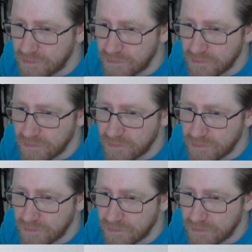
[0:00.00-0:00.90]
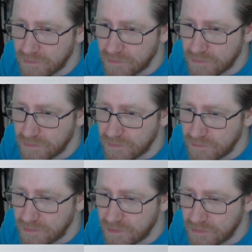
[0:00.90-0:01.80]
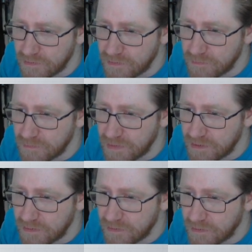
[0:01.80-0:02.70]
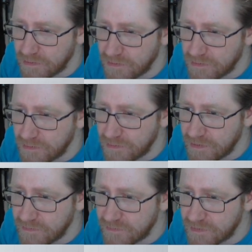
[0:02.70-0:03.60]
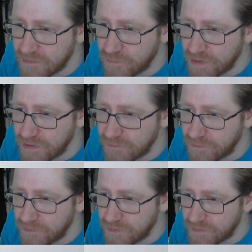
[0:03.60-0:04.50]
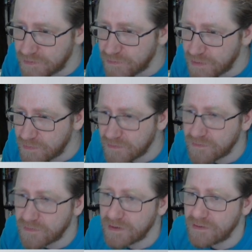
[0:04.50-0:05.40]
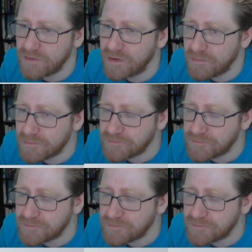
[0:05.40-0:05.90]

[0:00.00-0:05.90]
do this here, make a nice little way for the green ones to get into here.